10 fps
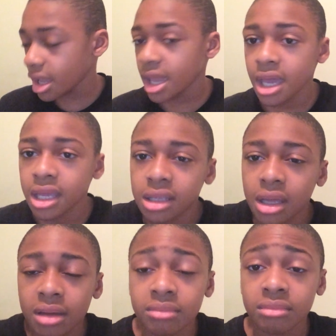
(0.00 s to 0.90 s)

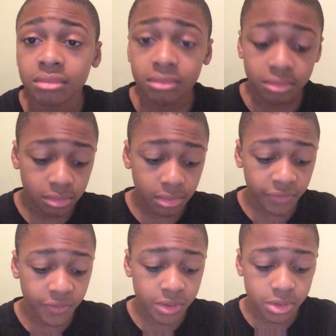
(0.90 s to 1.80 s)
And
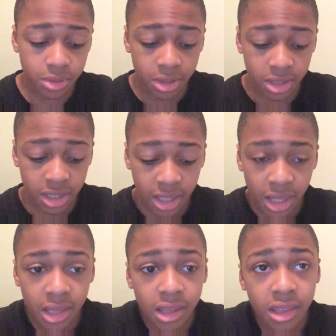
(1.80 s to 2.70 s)
my friend Sean
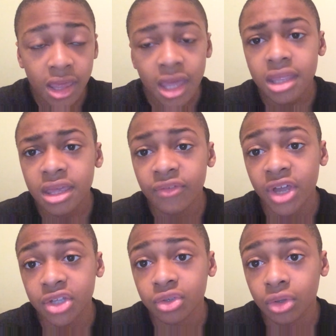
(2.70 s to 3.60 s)
can't get
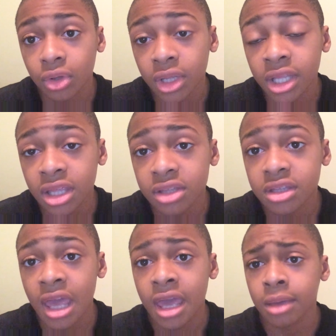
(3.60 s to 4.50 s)
Yveltal in
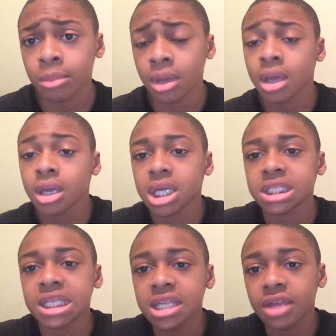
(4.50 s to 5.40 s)
his game
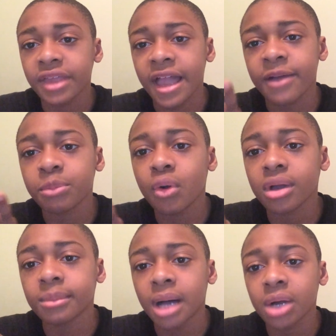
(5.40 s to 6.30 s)
because he doesn't have
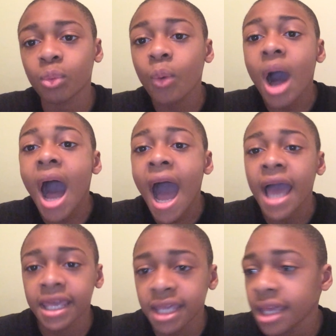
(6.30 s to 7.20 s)
Pokemon
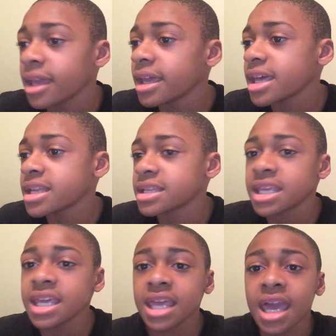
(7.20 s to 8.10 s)
Y,
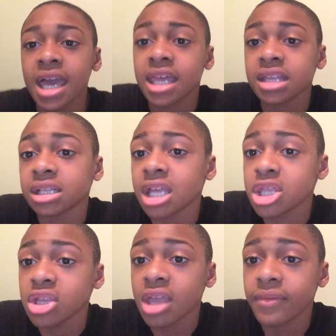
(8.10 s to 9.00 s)
and he can't get the
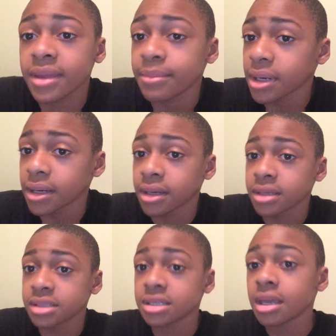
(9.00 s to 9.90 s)
legendary
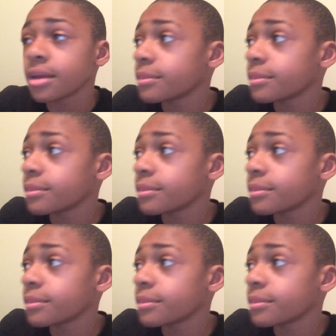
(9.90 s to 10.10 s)
birds